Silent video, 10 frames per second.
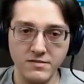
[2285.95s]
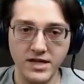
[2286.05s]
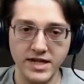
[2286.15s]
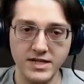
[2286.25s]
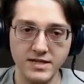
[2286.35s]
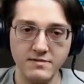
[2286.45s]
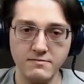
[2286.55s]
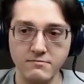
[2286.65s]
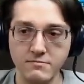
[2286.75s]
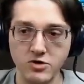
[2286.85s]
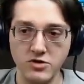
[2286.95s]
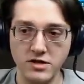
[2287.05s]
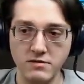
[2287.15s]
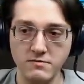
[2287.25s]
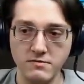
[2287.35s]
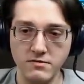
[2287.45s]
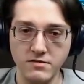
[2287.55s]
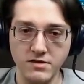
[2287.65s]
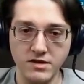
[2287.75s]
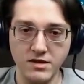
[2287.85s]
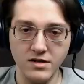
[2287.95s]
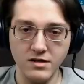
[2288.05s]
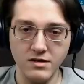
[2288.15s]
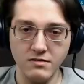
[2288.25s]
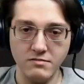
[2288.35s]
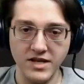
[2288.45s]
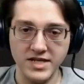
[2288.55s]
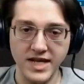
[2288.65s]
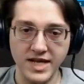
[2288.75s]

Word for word: Yes, good. Place